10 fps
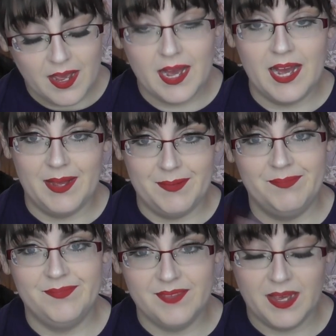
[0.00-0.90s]

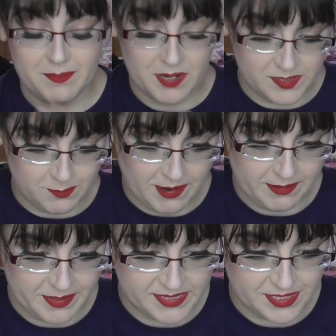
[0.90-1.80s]
I'm not swearing
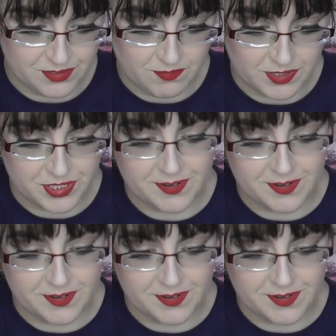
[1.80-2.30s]
because I don't want to.